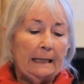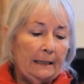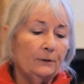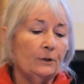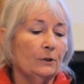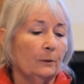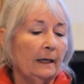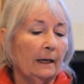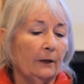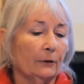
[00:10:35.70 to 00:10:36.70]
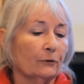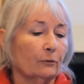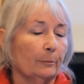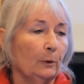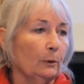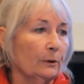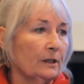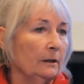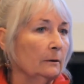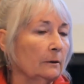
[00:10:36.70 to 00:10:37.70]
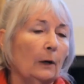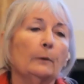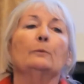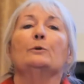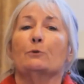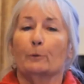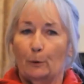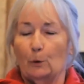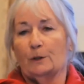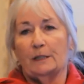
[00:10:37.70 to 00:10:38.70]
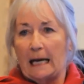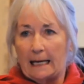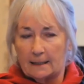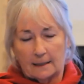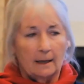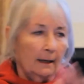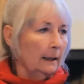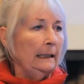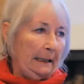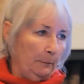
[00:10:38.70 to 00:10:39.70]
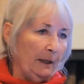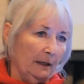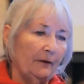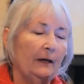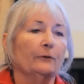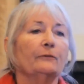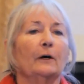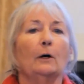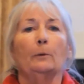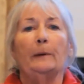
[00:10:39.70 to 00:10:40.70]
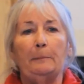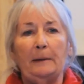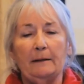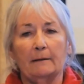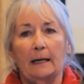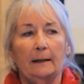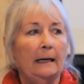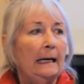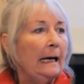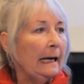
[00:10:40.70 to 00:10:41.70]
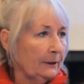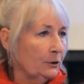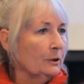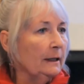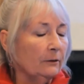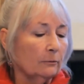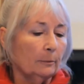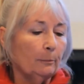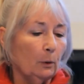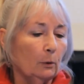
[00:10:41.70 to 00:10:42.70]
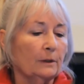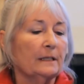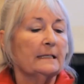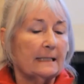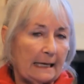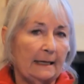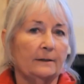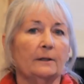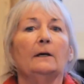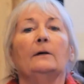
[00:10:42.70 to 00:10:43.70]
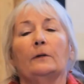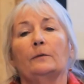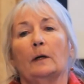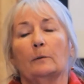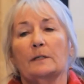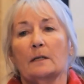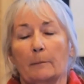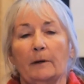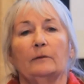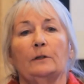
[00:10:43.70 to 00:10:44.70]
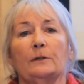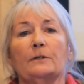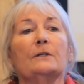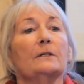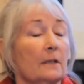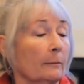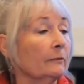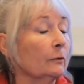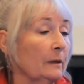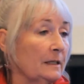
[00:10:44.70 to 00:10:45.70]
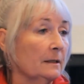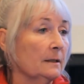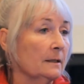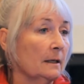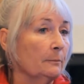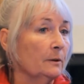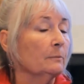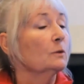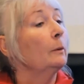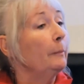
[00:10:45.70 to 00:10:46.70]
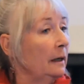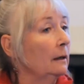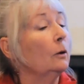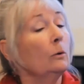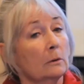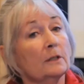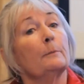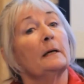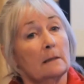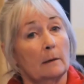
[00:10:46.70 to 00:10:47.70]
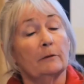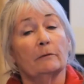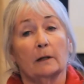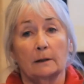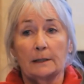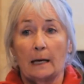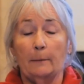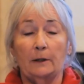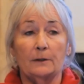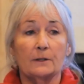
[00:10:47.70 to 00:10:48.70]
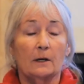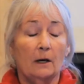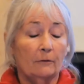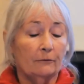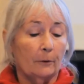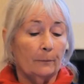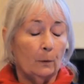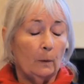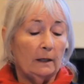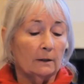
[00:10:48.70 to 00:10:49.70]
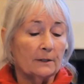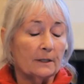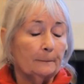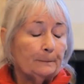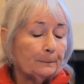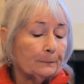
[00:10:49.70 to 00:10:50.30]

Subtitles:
into doing a health report. And although it was reported as clean bill of health for coal bed methane, actually the report said that there was some evidence that some of the residents' symptoms were being caused by some of the contaminants from the wells.